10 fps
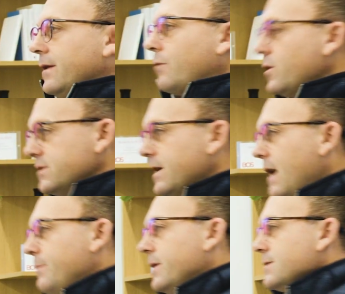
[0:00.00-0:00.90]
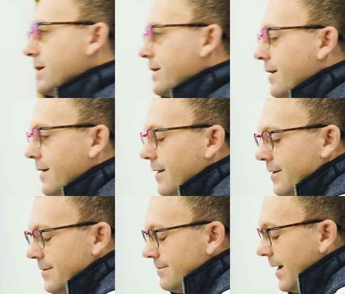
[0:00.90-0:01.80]
like what just happened? It's right.
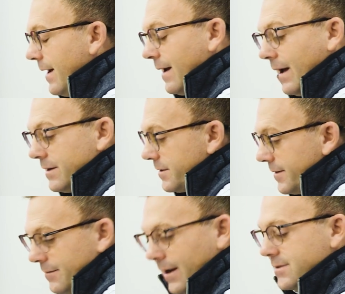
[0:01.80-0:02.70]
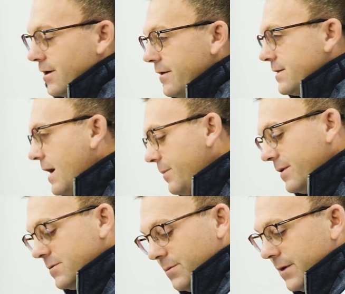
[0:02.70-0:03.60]
Like, hey, I, you know, I saw this happen
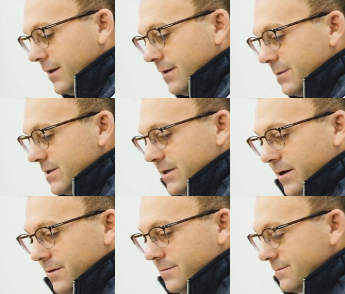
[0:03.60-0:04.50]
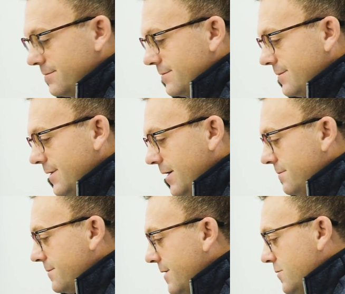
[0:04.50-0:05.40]
in this one meeting. Let me just tell you, you know,
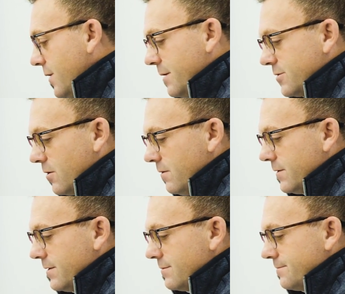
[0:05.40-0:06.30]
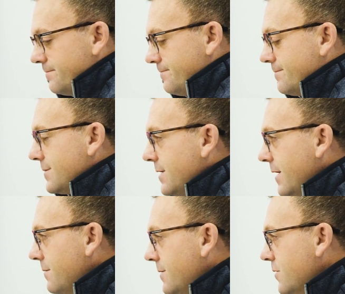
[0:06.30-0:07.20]
here's what I observed, and yeah,
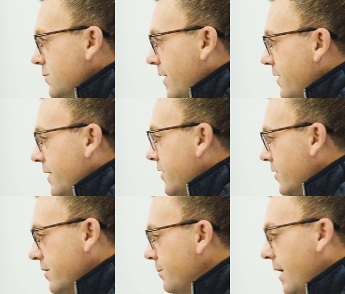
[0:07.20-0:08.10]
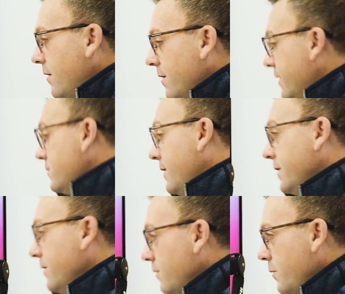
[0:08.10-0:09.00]
you know, here's what I think you could do better, and here's what I
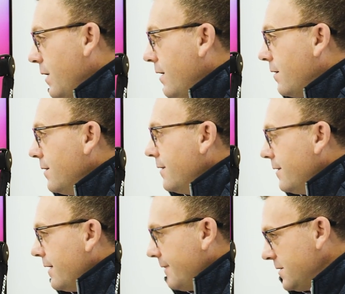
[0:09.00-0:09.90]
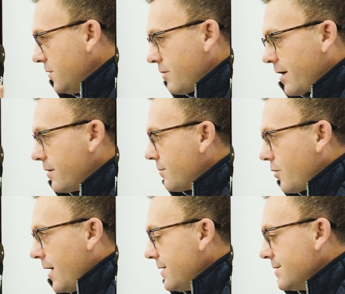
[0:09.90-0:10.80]
think you did really well. Mm. If that's a regular
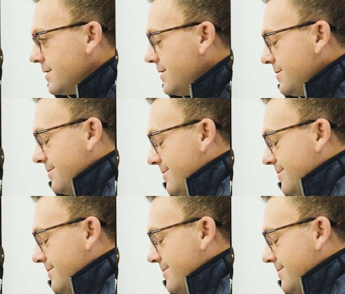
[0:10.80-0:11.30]
practice, that's